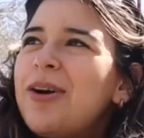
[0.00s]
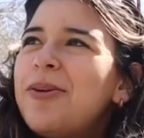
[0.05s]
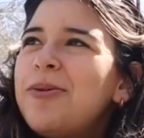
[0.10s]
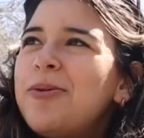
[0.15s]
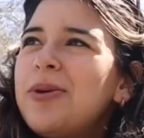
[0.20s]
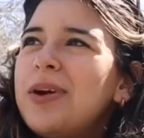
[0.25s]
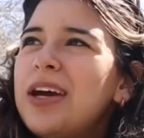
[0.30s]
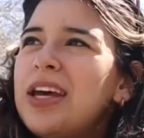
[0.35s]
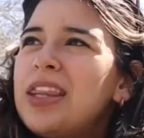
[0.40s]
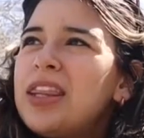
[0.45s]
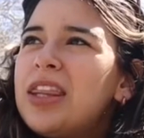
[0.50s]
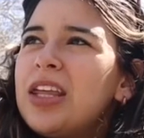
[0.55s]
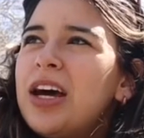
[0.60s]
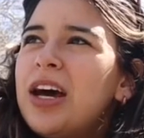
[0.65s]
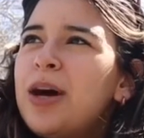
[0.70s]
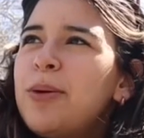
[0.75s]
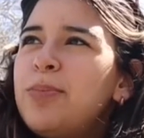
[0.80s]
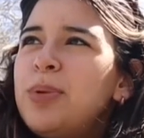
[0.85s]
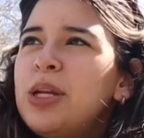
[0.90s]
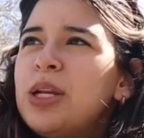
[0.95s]
with
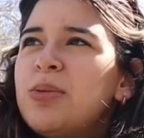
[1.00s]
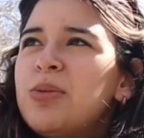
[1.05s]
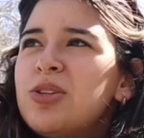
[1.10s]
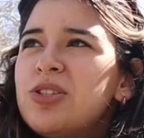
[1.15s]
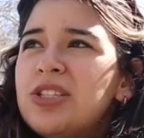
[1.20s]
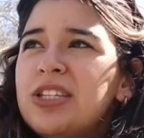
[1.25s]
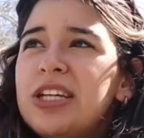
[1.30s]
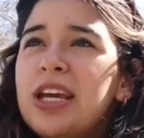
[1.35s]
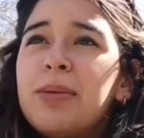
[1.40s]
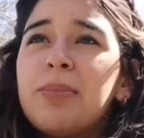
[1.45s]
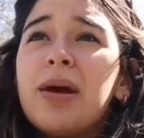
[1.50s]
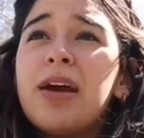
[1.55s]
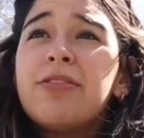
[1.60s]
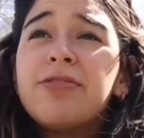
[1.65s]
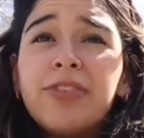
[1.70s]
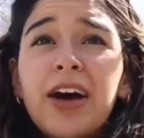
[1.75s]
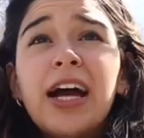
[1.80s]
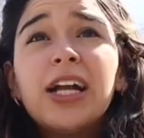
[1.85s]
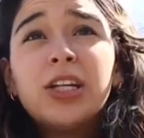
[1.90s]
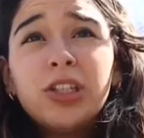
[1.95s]
uh, PwC and my
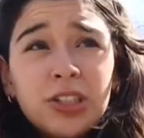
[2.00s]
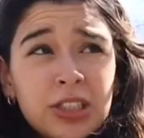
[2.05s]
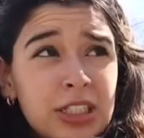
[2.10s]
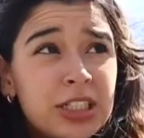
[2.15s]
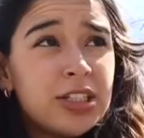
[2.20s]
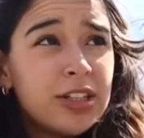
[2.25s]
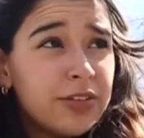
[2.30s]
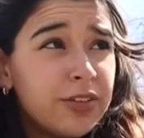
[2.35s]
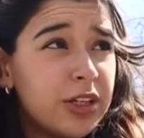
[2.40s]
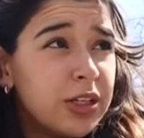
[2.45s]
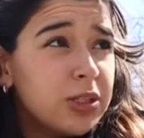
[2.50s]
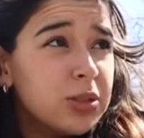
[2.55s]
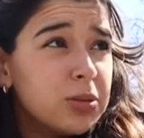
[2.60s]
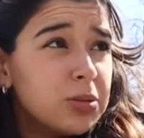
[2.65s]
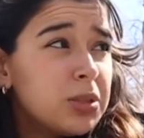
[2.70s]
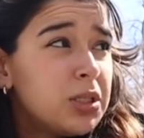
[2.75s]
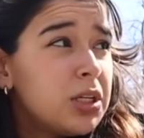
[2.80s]
final interview